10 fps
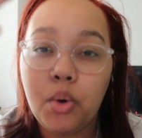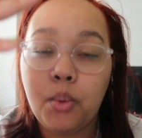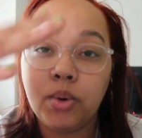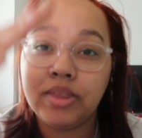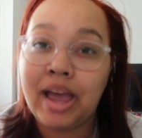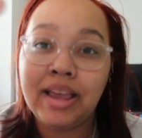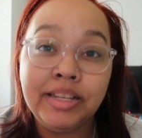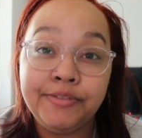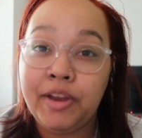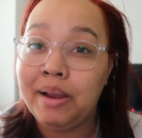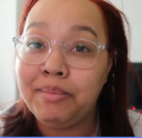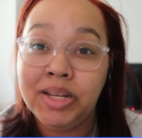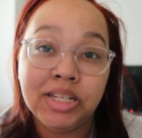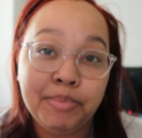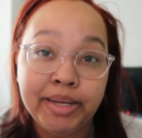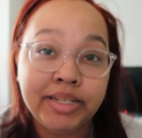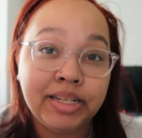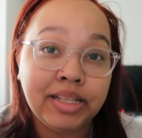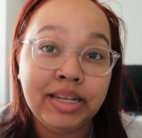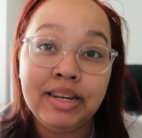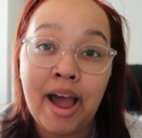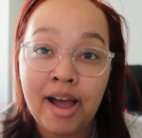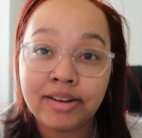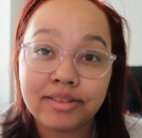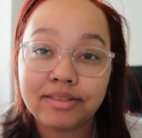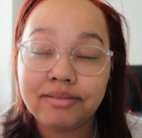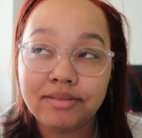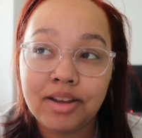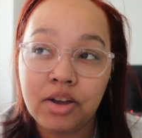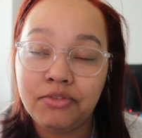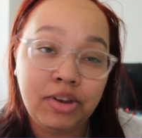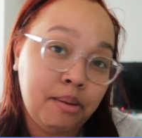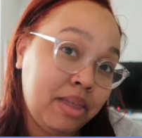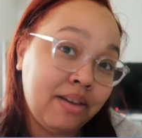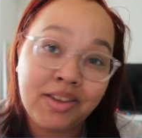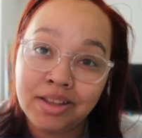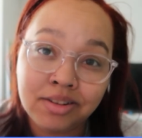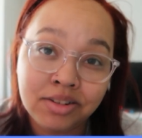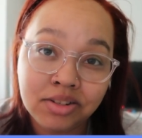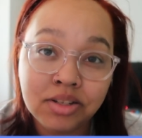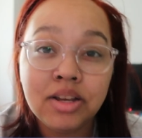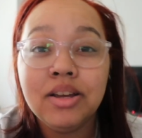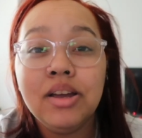or that his family is basically not a family of killers.